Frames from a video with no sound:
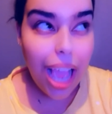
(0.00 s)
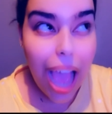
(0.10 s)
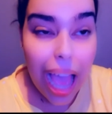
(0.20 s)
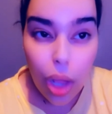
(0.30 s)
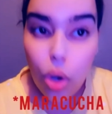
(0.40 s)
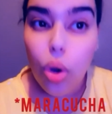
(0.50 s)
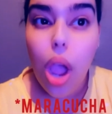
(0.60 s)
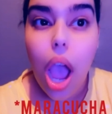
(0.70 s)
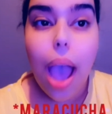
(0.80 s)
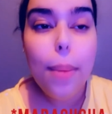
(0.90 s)

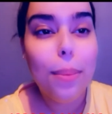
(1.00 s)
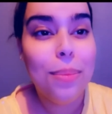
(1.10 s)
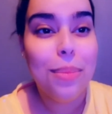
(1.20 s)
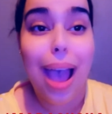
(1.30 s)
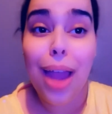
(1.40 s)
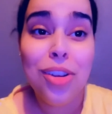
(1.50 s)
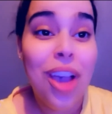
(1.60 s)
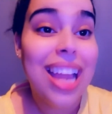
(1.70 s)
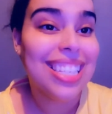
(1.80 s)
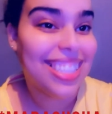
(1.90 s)
I don't
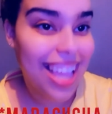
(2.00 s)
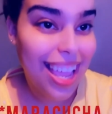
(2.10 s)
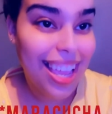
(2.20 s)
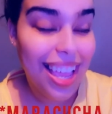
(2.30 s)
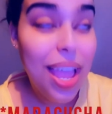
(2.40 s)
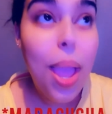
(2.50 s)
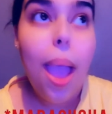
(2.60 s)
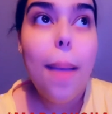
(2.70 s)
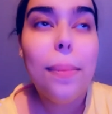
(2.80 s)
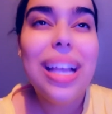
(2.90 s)
know how to say it.
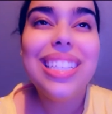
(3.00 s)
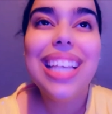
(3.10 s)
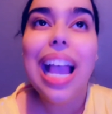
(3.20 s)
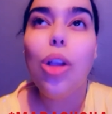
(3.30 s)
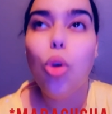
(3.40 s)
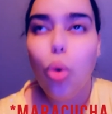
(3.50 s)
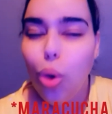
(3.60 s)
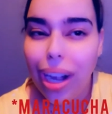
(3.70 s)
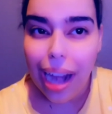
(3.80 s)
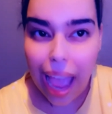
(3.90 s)

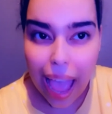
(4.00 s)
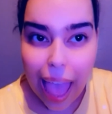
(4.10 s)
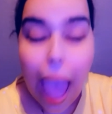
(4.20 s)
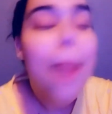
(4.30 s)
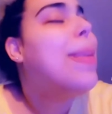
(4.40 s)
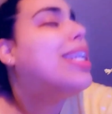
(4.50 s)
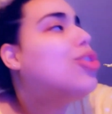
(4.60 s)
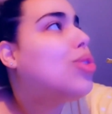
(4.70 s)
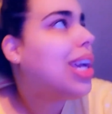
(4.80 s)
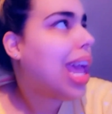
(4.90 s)
Machacurra,
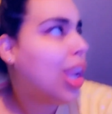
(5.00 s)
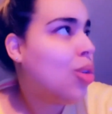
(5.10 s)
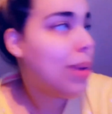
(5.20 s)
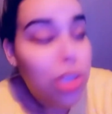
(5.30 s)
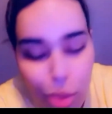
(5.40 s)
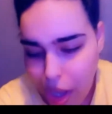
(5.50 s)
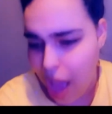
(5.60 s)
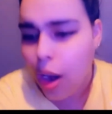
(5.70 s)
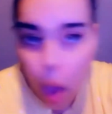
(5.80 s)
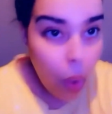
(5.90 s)
machucalo,
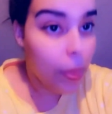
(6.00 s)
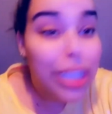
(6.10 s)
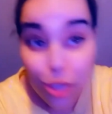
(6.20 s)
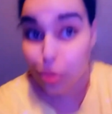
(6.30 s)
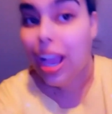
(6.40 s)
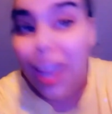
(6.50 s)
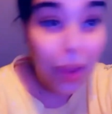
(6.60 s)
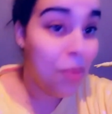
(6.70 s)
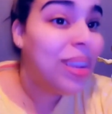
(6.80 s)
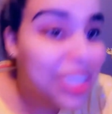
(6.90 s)
machucalo,
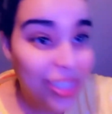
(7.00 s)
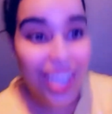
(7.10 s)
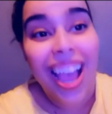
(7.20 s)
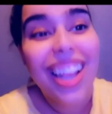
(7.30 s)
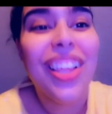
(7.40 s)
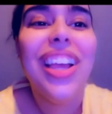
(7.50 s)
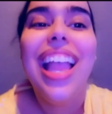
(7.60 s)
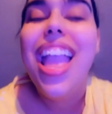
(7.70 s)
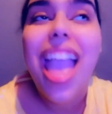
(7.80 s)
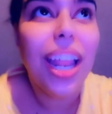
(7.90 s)
machucalo, machucalo.
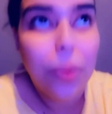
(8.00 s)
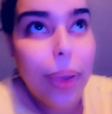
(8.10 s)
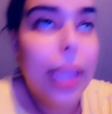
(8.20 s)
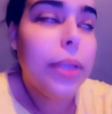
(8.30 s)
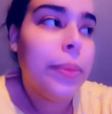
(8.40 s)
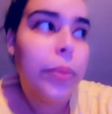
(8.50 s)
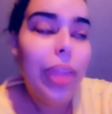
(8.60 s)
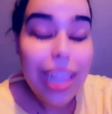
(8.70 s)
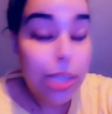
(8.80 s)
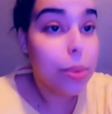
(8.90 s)
Anyway,
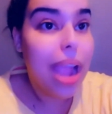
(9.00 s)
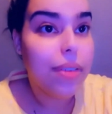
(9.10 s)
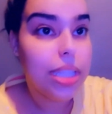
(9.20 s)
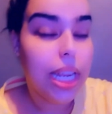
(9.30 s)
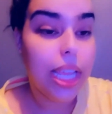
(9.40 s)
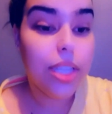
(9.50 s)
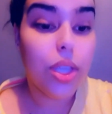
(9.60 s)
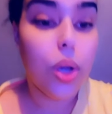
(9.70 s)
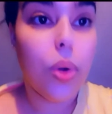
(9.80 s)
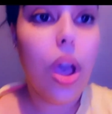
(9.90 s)
that's what we're having today.
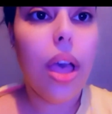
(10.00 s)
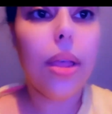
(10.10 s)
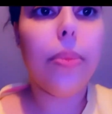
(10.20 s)
So